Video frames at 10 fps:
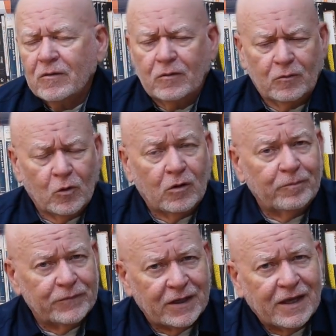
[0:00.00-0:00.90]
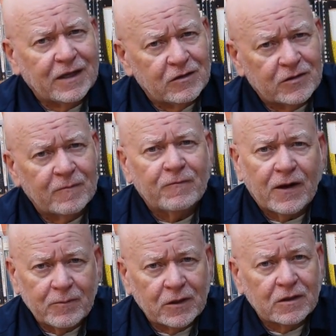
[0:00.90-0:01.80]
Well, again, some
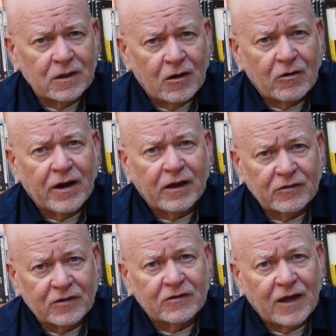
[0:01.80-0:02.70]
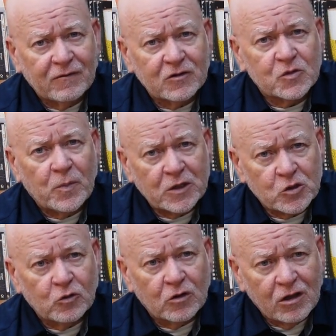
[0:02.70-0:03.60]
five million dollar houses have a
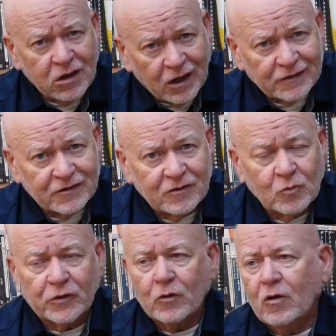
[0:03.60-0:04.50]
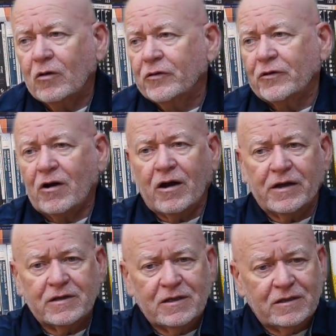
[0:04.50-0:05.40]
special closet with all their
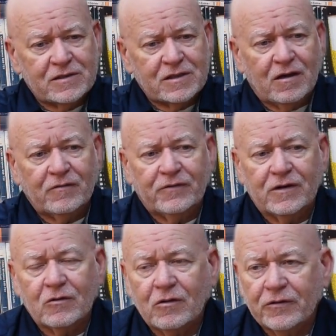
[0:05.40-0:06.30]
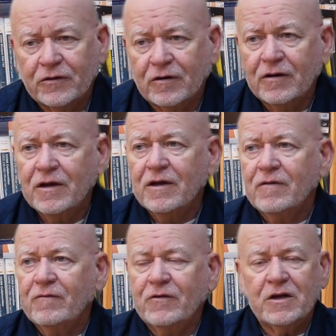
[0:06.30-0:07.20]
I T stuff and all their
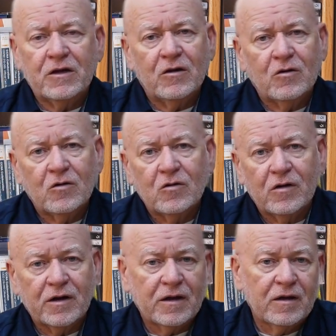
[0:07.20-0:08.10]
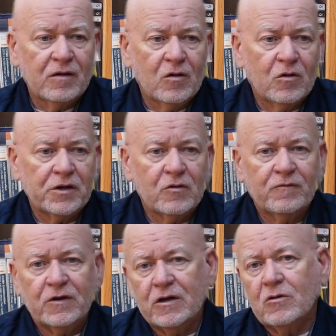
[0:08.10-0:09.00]
video, uh, audio,
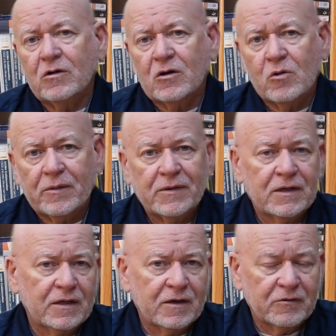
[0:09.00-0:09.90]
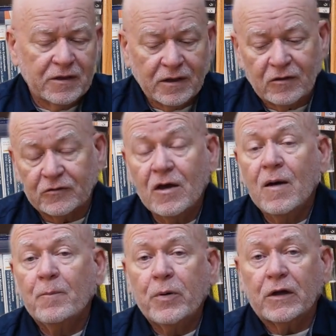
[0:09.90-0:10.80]
video equipment and everything else.
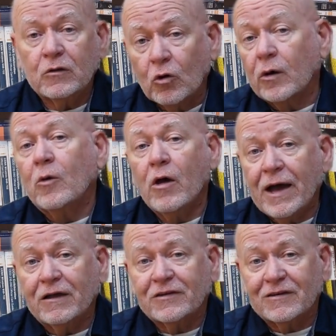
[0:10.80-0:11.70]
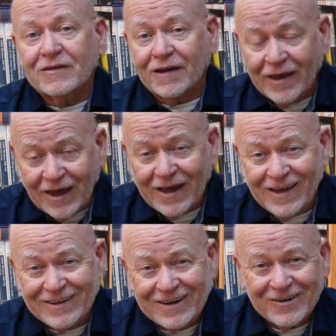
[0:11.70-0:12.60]
But normal houses, okay,
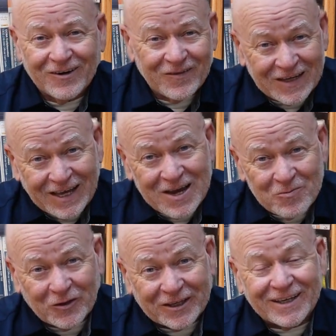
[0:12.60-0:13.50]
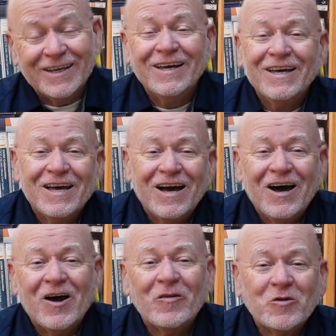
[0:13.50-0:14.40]
that you're going to be cabling,
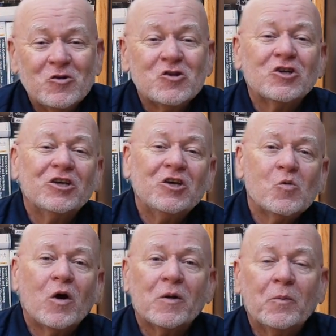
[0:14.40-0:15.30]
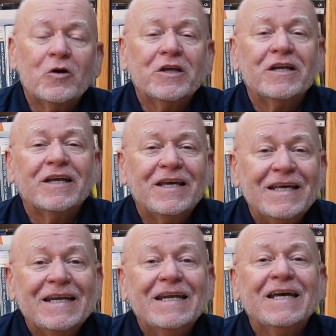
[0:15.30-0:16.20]
uh, usually you want to put it
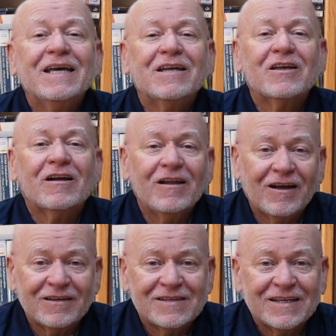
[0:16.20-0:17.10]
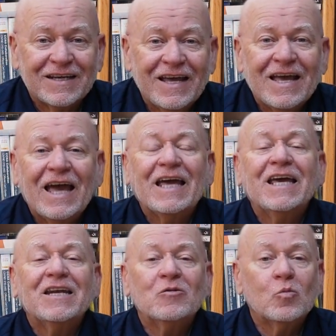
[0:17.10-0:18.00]
in the closet,
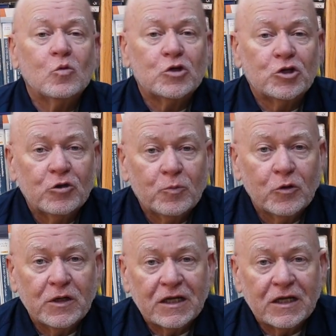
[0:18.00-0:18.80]
and you should put